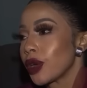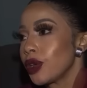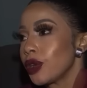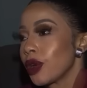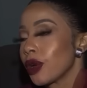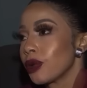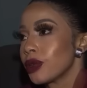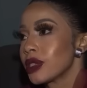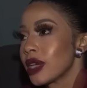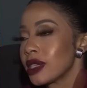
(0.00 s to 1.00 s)
you know,
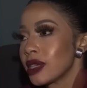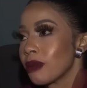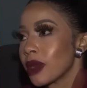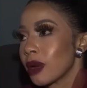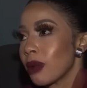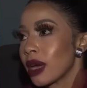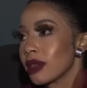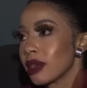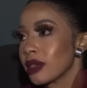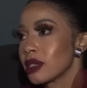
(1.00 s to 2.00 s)
said something
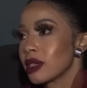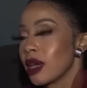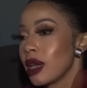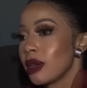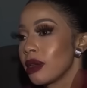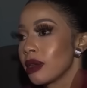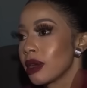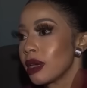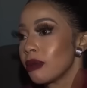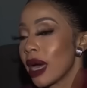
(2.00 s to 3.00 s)
about this in,
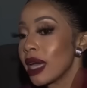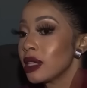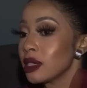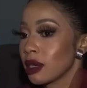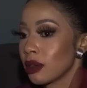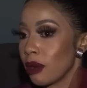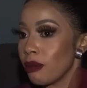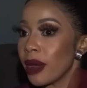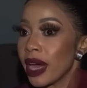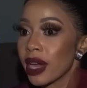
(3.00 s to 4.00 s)
in my
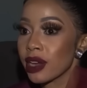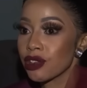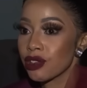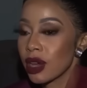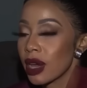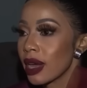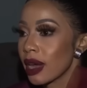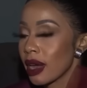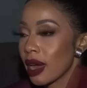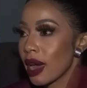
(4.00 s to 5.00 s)
Instagram page.
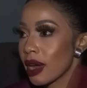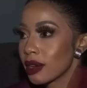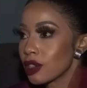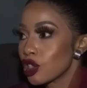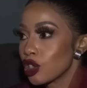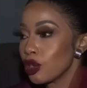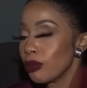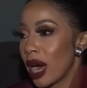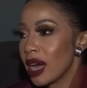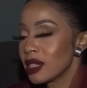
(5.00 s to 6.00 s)
And to
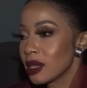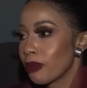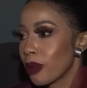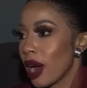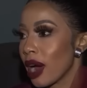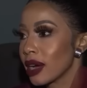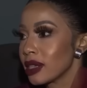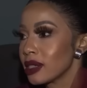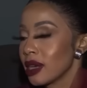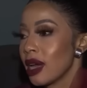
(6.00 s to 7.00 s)
my
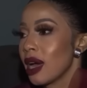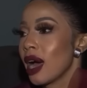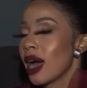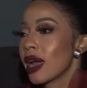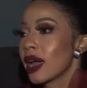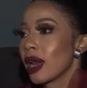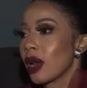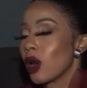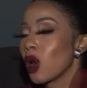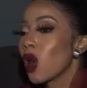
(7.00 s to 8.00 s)
surprise, I had a
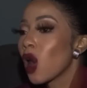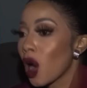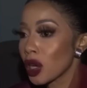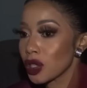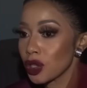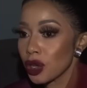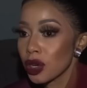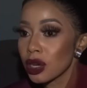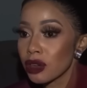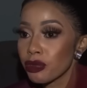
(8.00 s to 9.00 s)
lot
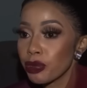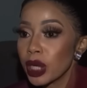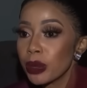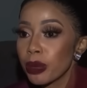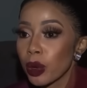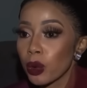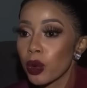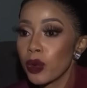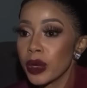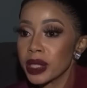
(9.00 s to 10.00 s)
of people
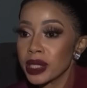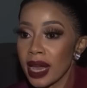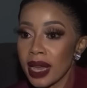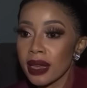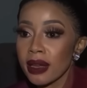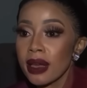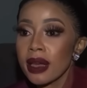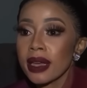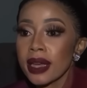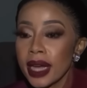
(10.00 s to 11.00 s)
who were saying,
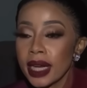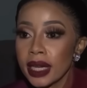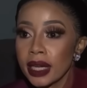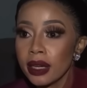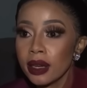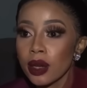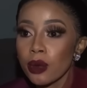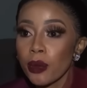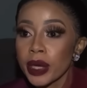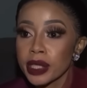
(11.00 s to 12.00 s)
Kelly,
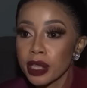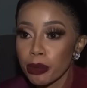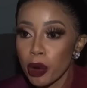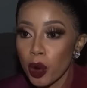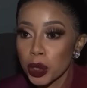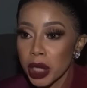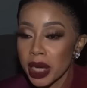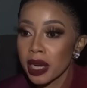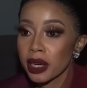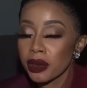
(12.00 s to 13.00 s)
we support
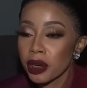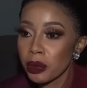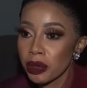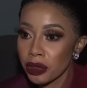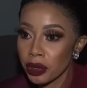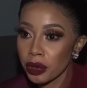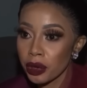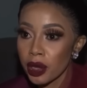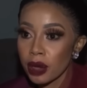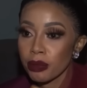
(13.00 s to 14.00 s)
and agree with you
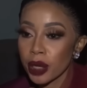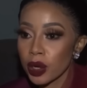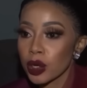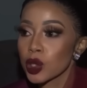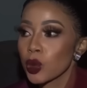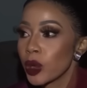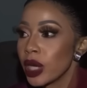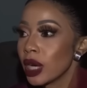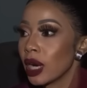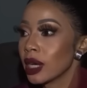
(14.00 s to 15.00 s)
because
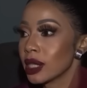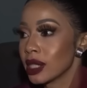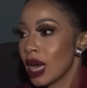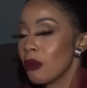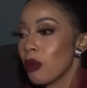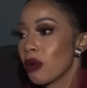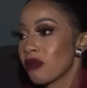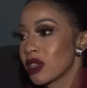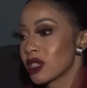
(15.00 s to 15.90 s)
we are some of the